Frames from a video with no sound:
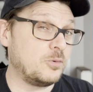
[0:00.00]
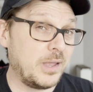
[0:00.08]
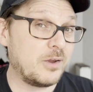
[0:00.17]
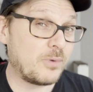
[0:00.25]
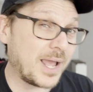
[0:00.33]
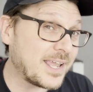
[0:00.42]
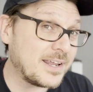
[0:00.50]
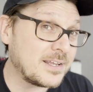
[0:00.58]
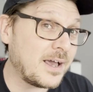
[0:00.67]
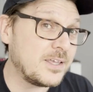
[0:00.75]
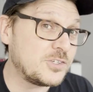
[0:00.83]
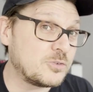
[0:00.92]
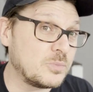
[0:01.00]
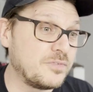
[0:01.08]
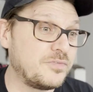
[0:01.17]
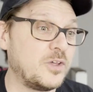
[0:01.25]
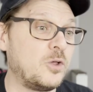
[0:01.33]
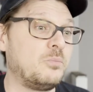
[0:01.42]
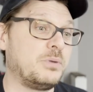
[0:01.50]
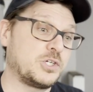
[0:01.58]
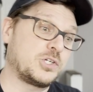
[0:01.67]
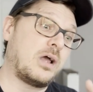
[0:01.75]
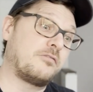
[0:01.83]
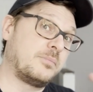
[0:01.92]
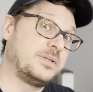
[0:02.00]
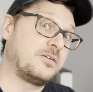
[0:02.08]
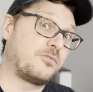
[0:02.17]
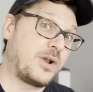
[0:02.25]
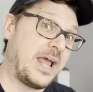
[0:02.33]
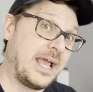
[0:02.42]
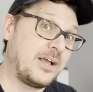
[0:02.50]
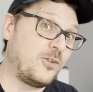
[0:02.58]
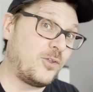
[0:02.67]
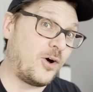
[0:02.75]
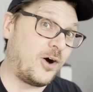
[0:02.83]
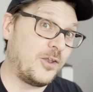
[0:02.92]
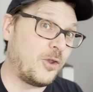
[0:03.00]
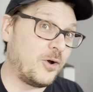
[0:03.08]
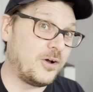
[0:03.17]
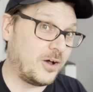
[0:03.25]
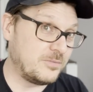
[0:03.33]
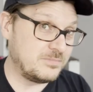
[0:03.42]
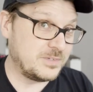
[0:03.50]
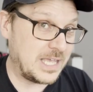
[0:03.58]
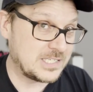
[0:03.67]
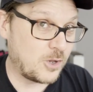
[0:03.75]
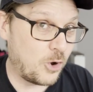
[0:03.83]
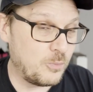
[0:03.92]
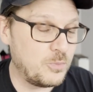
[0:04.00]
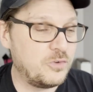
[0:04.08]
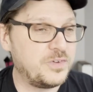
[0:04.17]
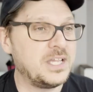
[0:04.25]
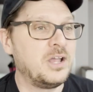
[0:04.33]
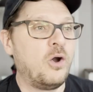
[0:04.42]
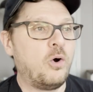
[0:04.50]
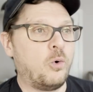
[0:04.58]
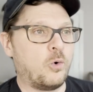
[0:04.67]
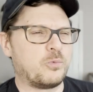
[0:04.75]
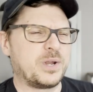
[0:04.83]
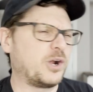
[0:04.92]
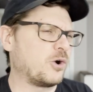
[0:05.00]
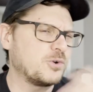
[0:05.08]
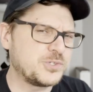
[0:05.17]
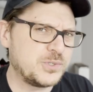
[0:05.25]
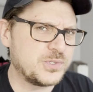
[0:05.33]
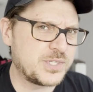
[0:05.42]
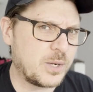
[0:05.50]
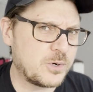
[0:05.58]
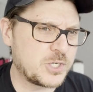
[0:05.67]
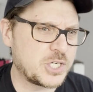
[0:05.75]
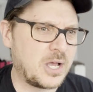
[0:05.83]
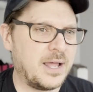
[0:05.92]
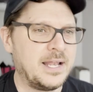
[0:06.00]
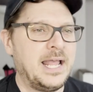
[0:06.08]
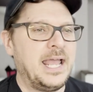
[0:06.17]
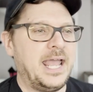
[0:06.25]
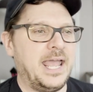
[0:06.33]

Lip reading: may recognize from a film, but shot from a different angle on as a home movie, or rehearsals that were shot.